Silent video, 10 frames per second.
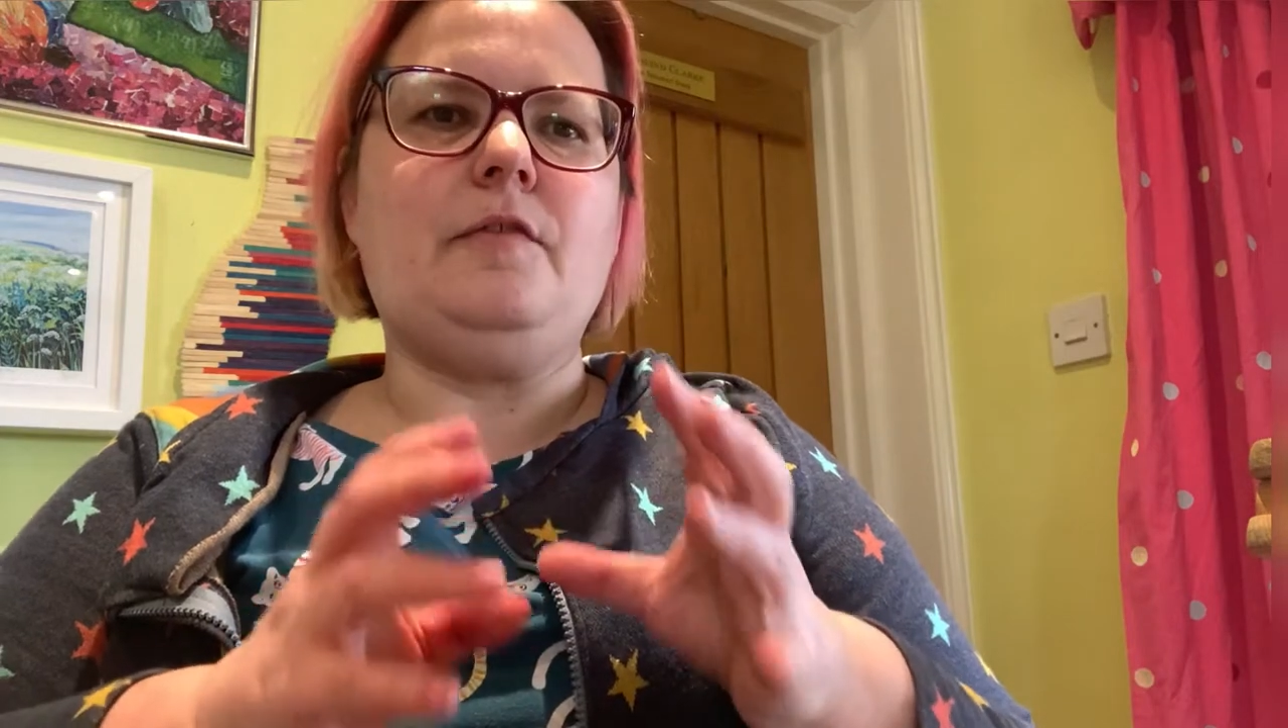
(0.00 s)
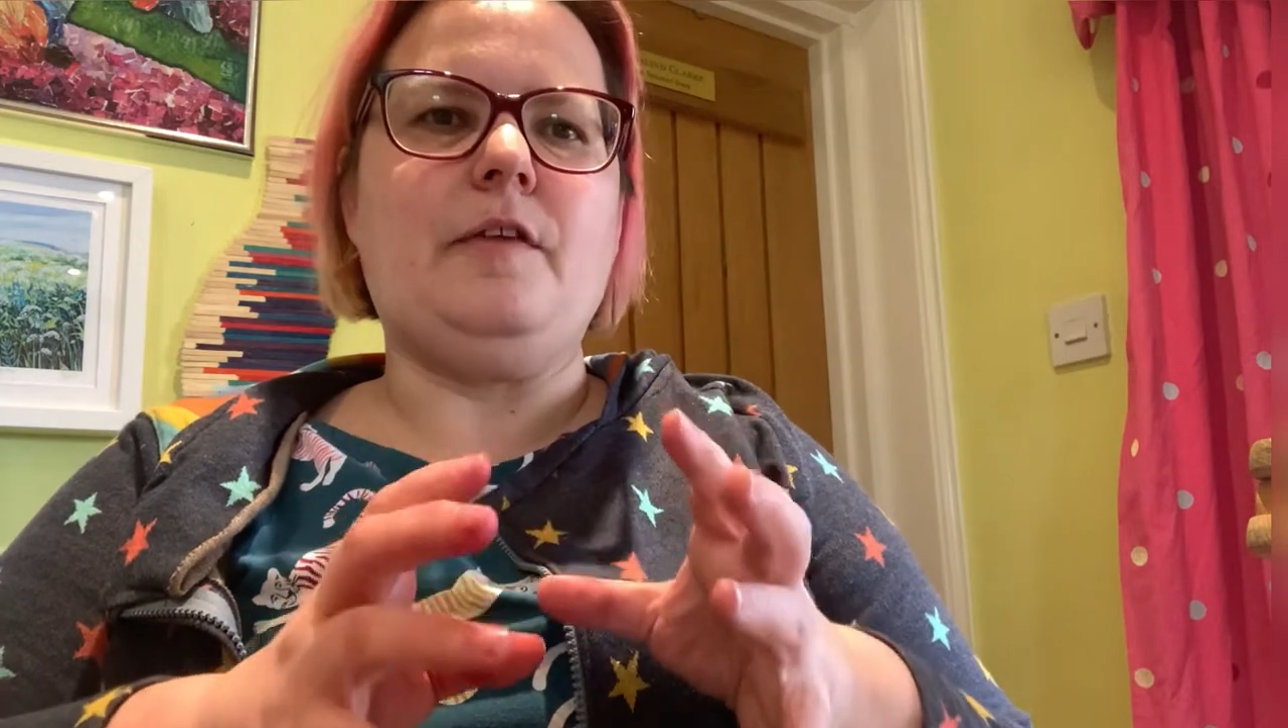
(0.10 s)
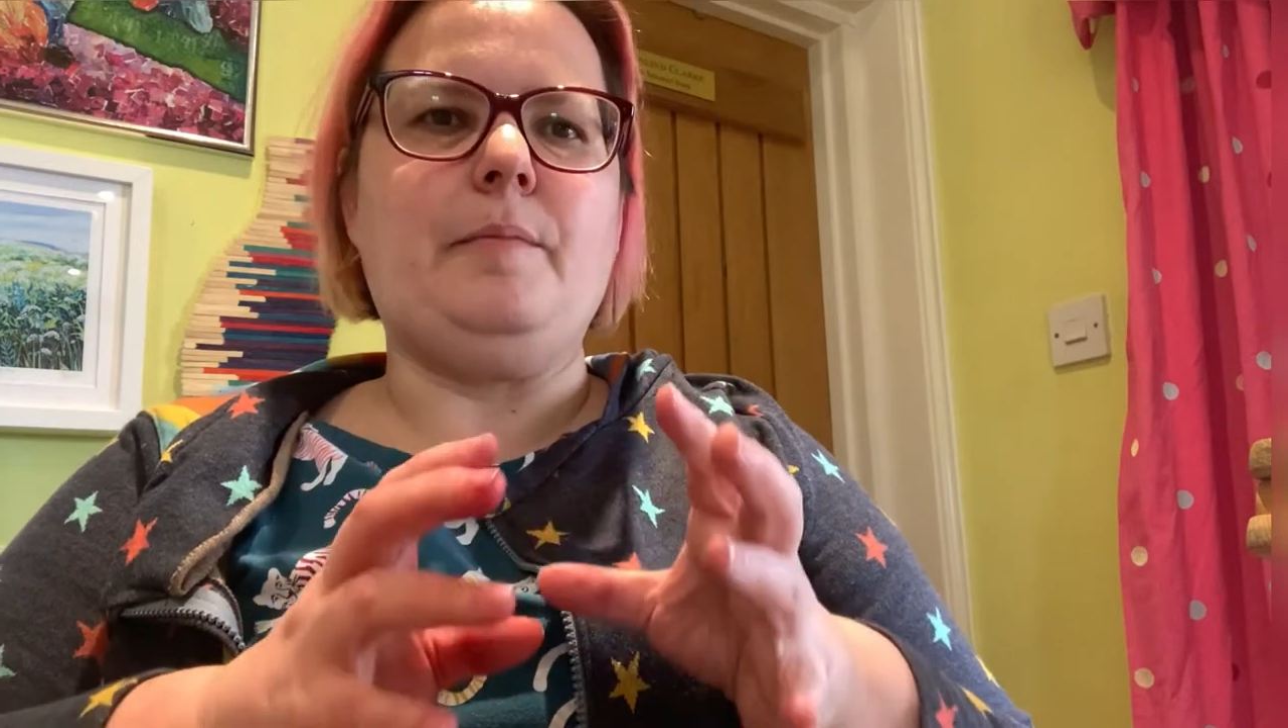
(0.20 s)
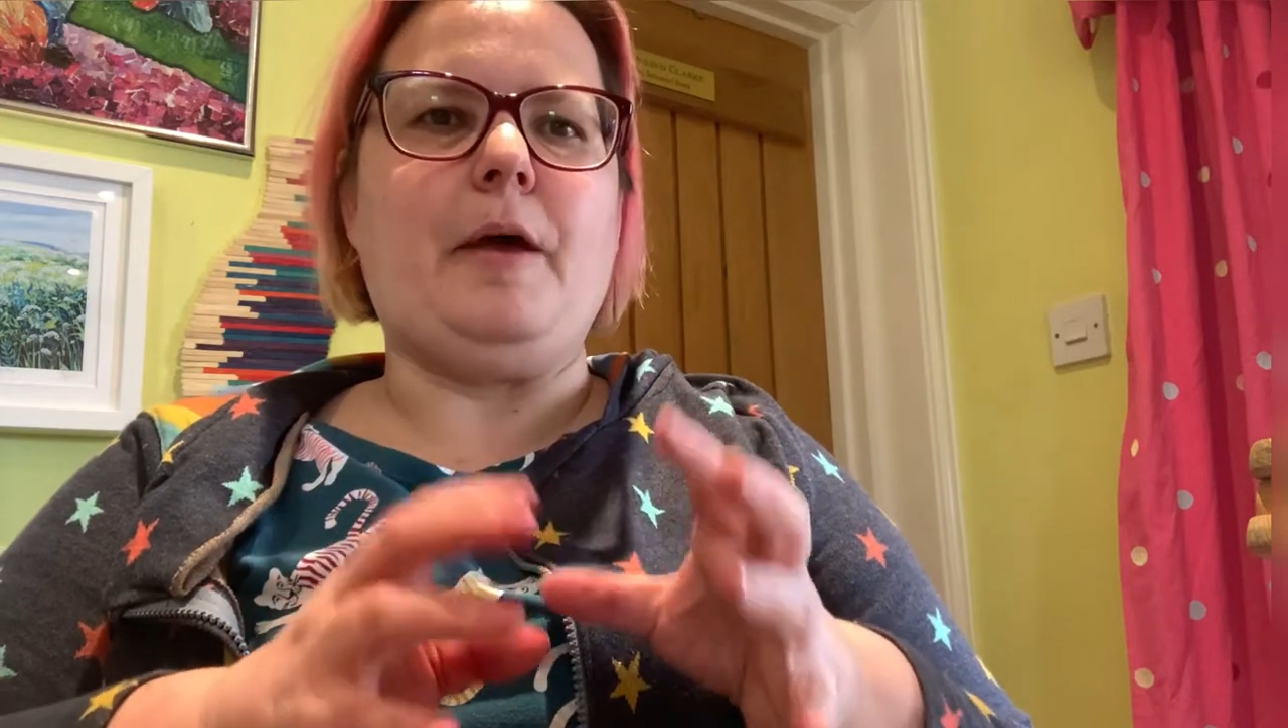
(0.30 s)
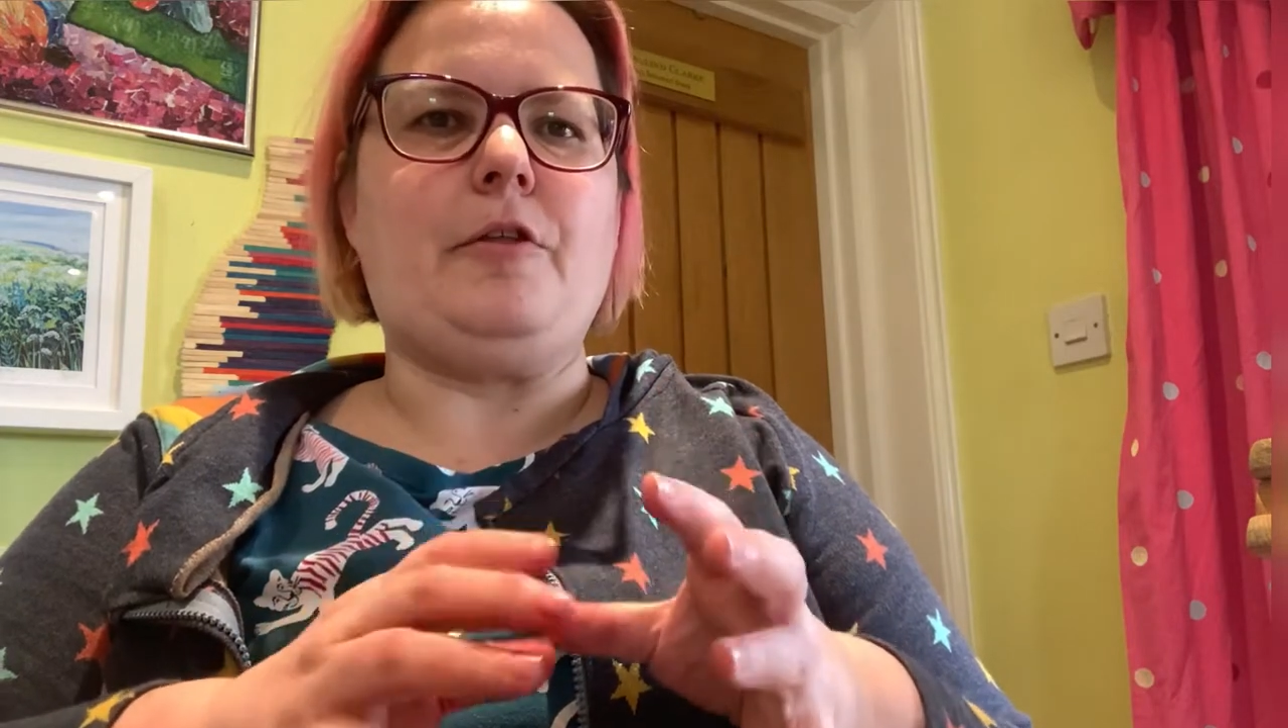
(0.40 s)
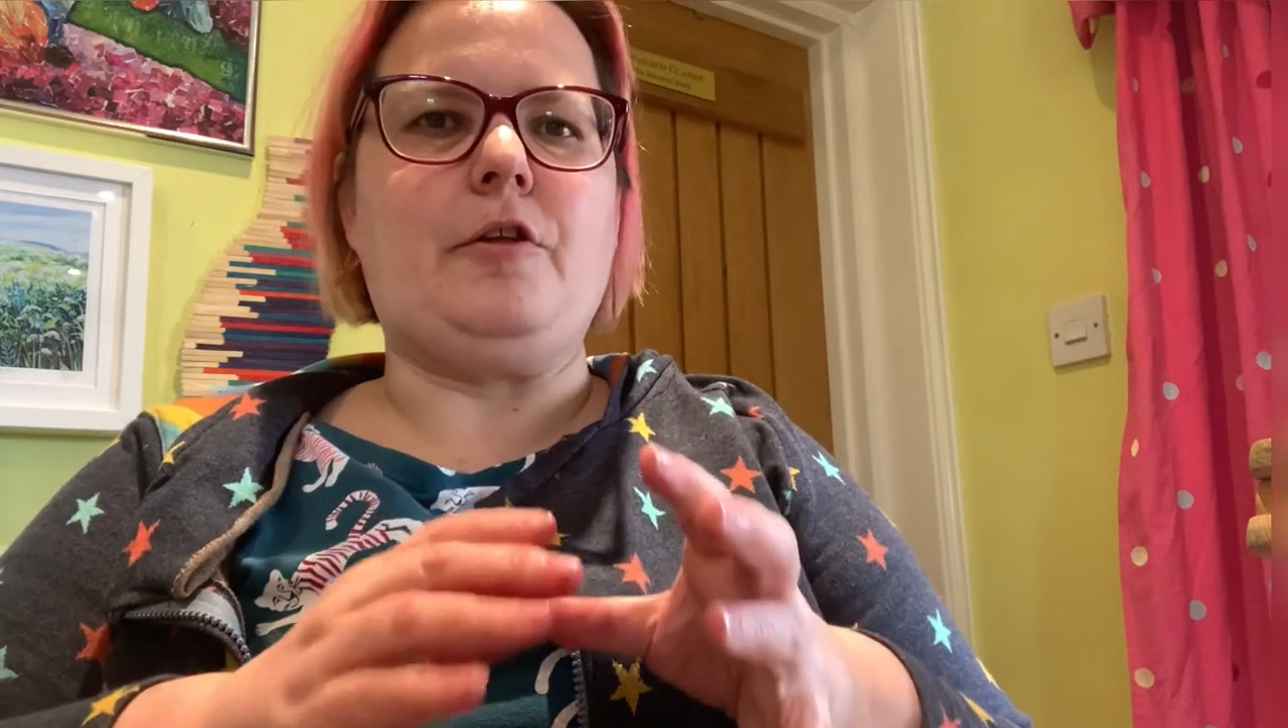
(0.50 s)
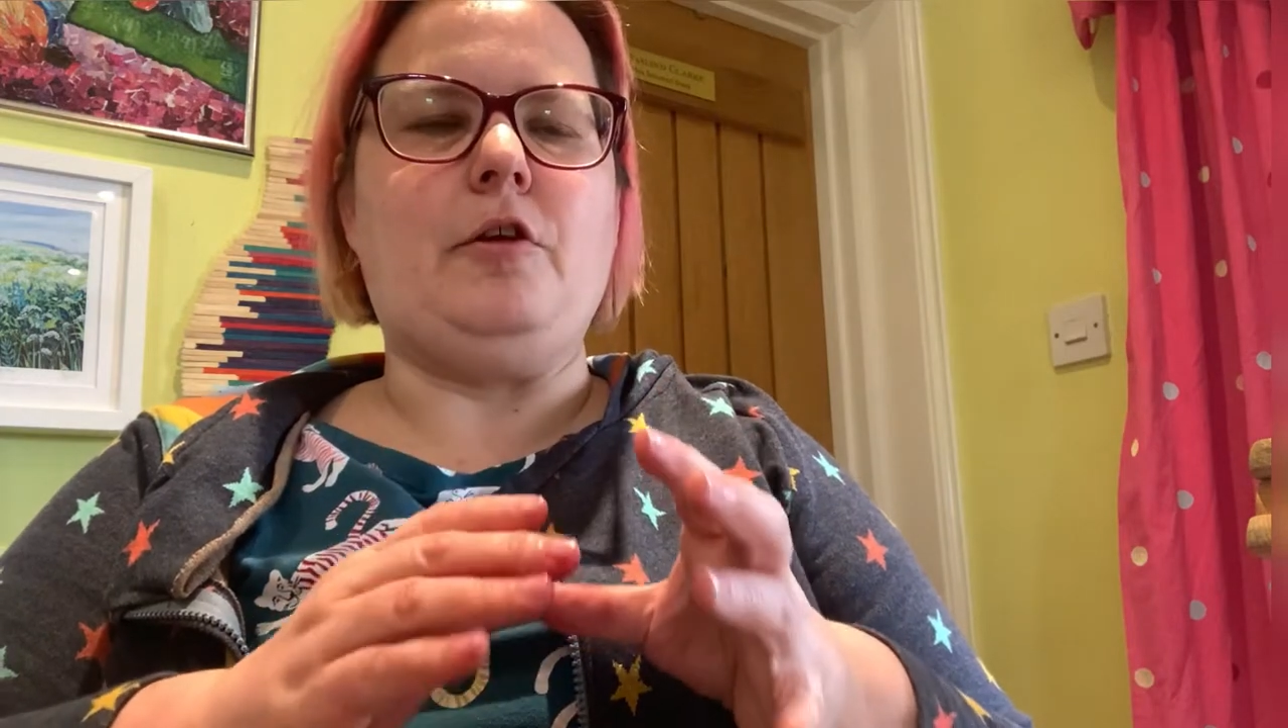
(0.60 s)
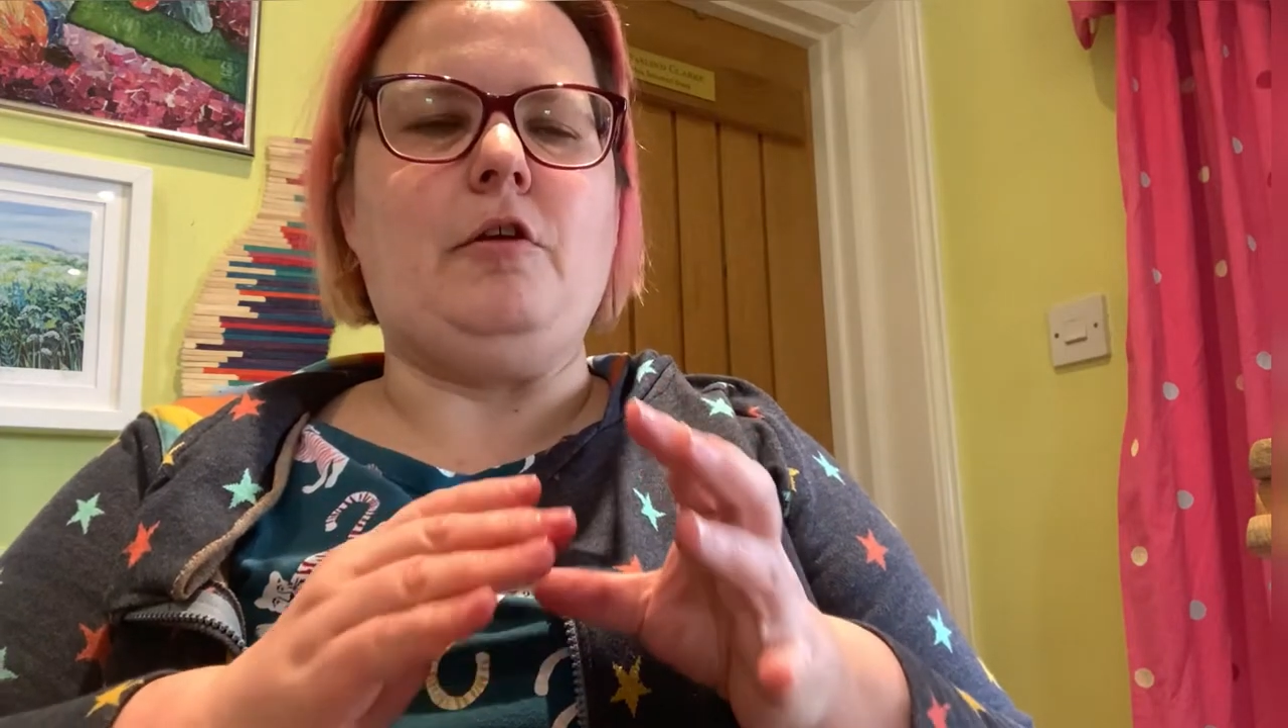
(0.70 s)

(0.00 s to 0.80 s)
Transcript: for the person